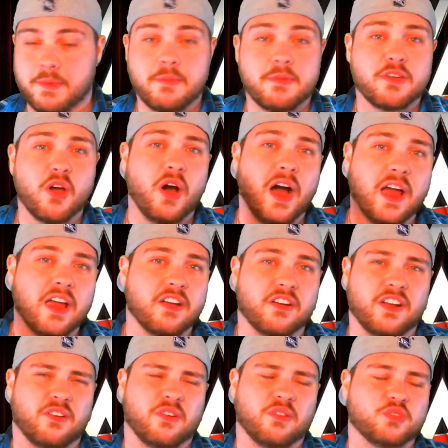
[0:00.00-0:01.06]
Maybe go hire,
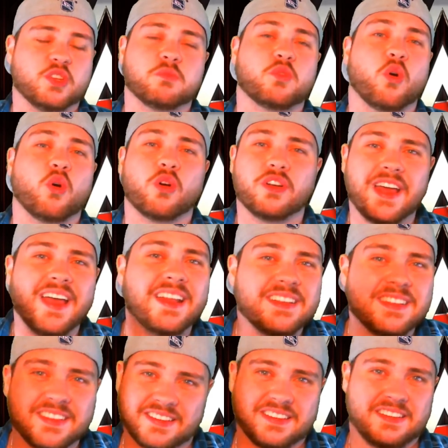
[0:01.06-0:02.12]
I don't know, Jim
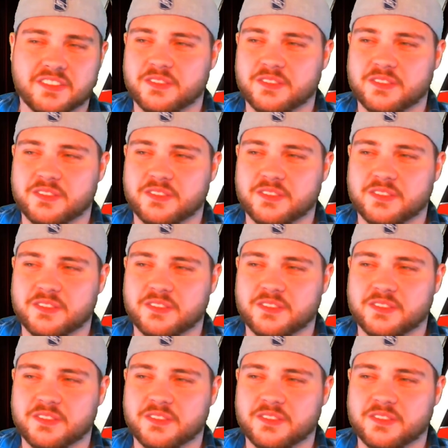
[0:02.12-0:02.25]
Cornette.